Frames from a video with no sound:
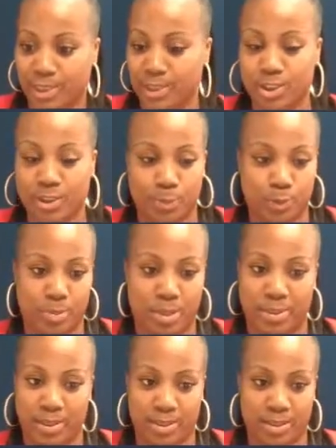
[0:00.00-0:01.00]
It just blew my
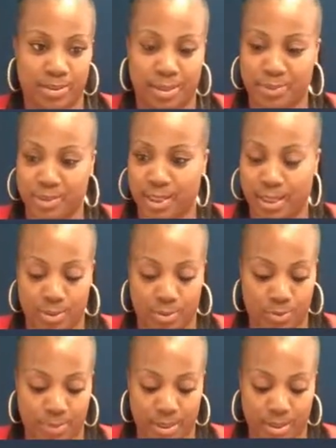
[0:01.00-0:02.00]
mind. I was like, oh
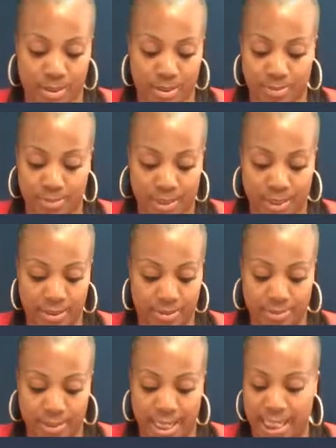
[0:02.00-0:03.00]
my God, like
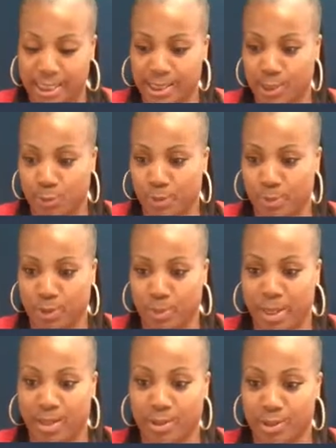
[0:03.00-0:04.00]
I gotta tell people
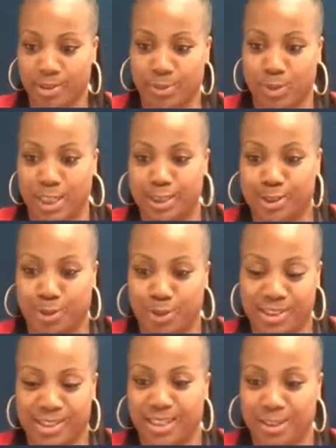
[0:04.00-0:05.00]
about her. And when I
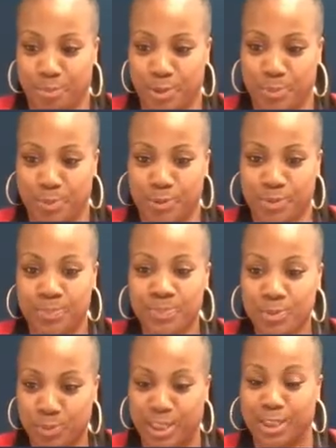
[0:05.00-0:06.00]
started telling people,
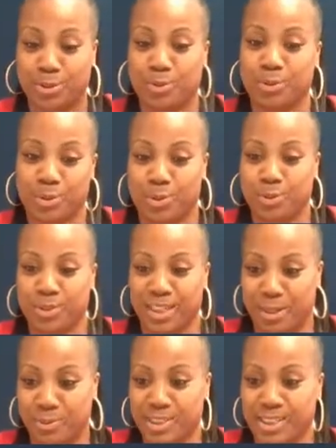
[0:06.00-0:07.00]
when I told Nicole
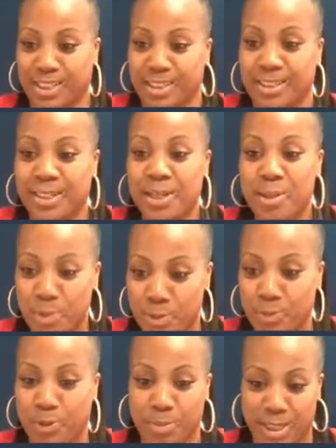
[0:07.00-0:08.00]
that I was telling
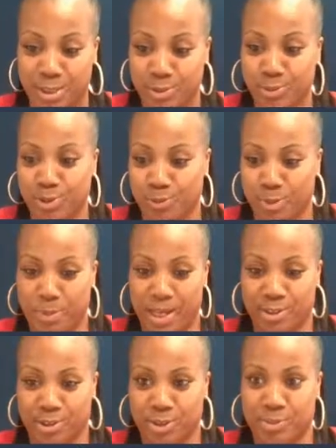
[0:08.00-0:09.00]
people on my YouTube
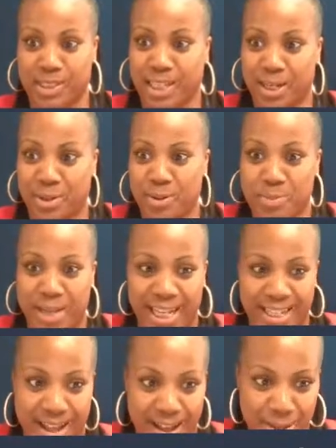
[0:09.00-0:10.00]
about her, she was like, oh my
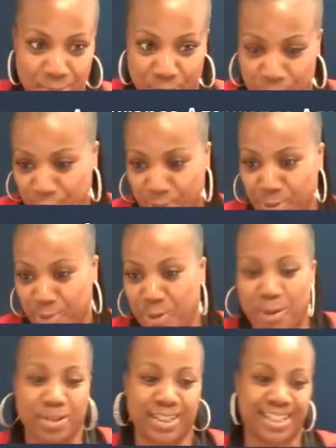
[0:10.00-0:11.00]
God, people are
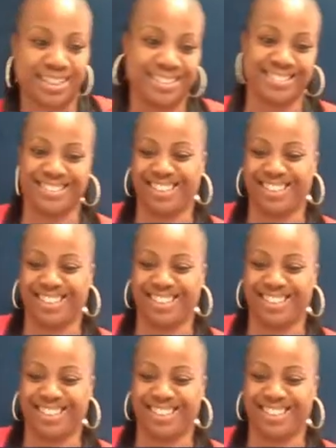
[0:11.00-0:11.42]
calling.